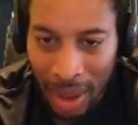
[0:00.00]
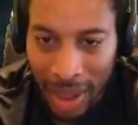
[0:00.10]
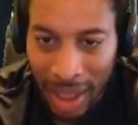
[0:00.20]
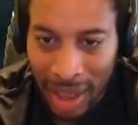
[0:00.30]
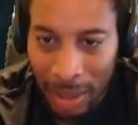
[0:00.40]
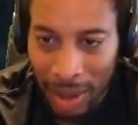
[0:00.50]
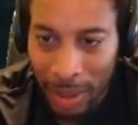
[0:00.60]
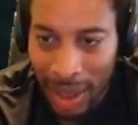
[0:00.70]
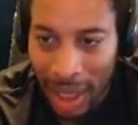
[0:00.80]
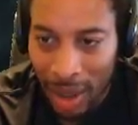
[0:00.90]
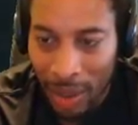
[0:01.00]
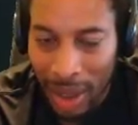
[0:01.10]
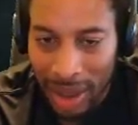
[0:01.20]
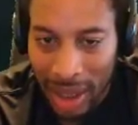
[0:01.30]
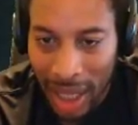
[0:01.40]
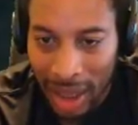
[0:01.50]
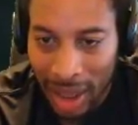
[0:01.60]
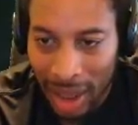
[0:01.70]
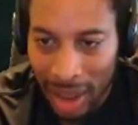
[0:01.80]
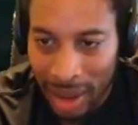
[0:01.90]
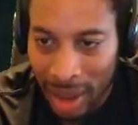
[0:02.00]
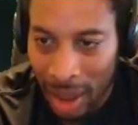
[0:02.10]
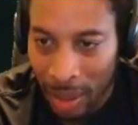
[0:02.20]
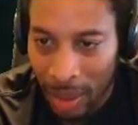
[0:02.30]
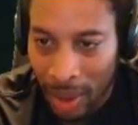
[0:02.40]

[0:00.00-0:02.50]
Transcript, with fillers: That shit must be like a one shot kill or something.